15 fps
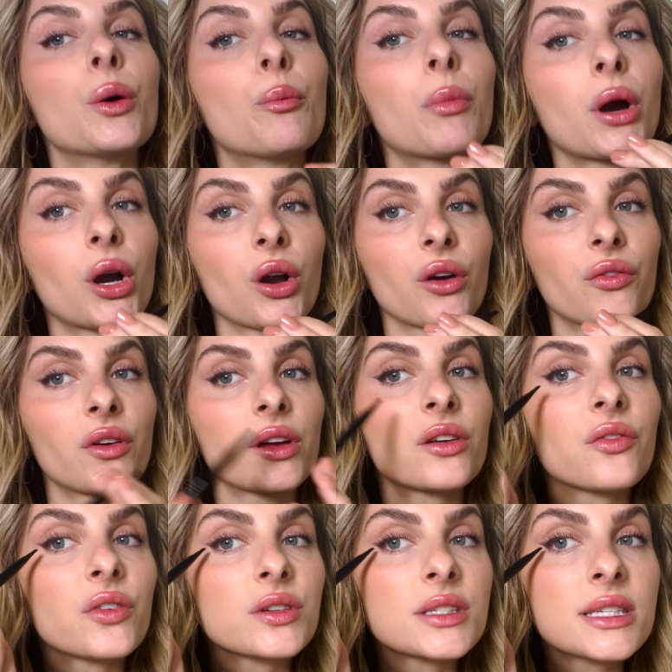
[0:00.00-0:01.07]
perfect
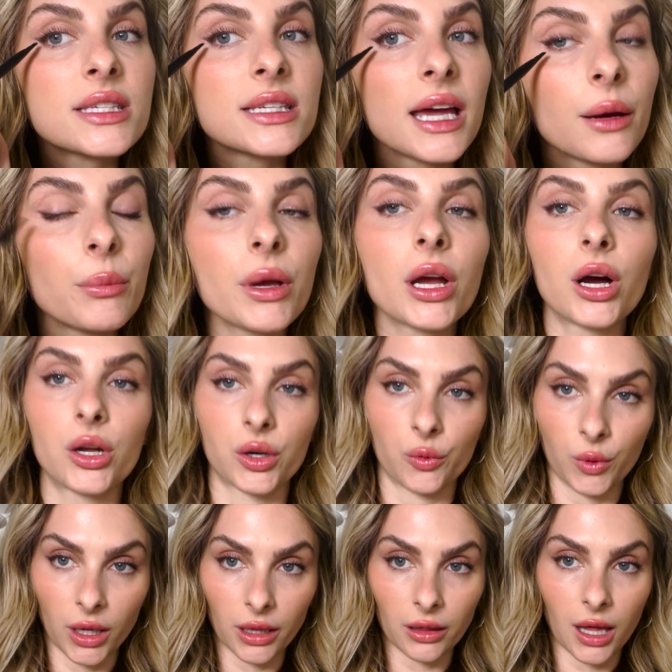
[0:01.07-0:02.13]
for stamping on a
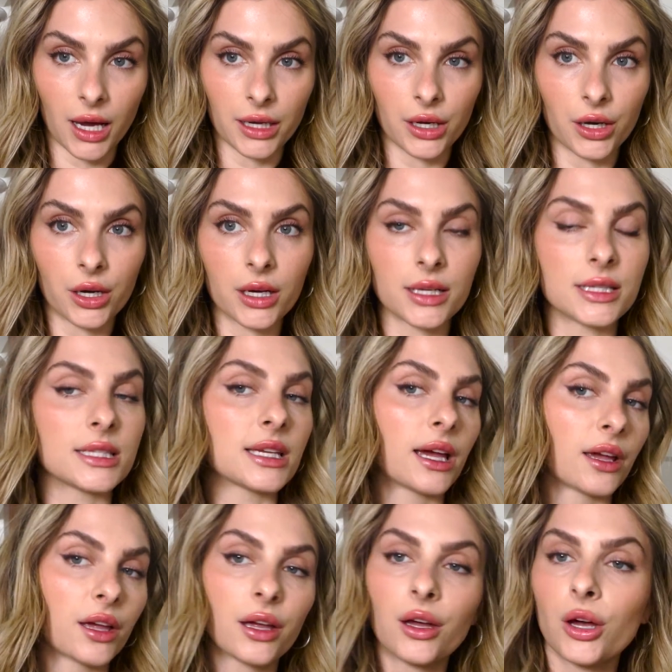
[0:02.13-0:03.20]
wing liner. It's
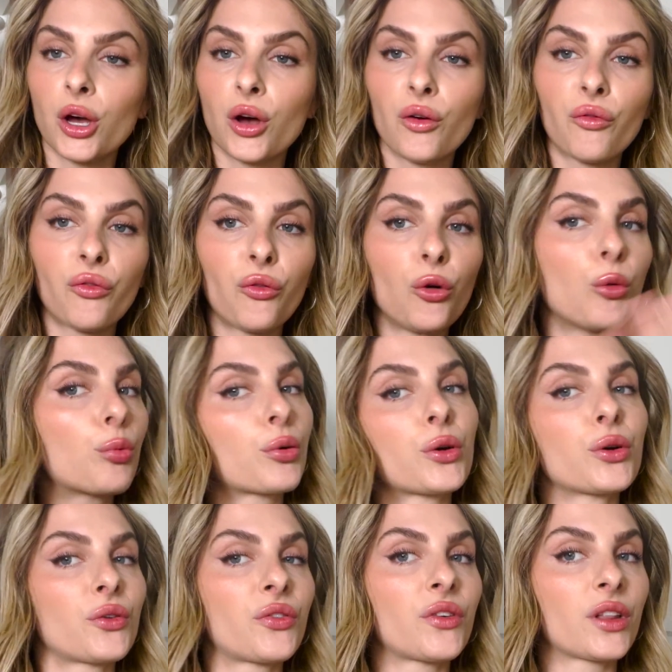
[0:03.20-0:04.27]
like
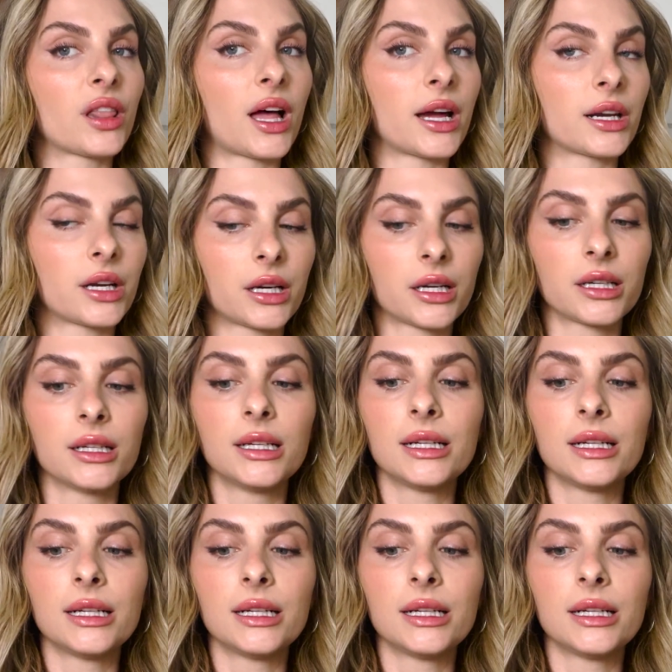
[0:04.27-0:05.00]
foolproof liner.